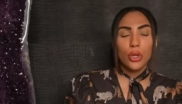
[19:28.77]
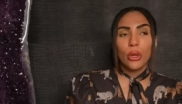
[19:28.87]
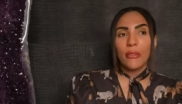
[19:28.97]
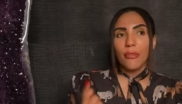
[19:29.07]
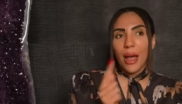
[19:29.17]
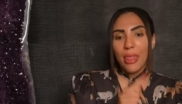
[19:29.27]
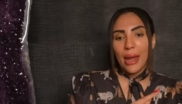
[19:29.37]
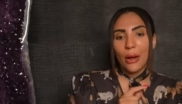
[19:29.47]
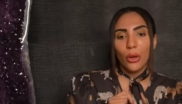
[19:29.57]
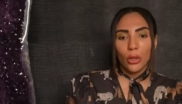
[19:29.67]
You can find
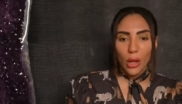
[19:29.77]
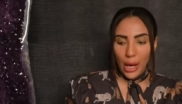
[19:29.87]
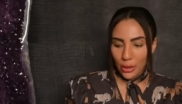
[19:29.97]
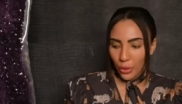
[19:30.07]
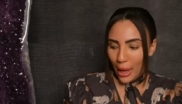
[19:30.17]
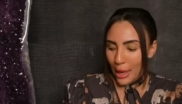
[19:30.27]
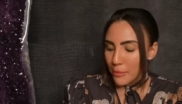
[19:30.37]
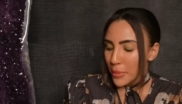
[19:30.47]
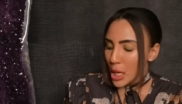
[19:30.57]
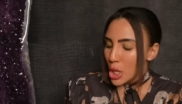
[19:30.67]
that out online, okay?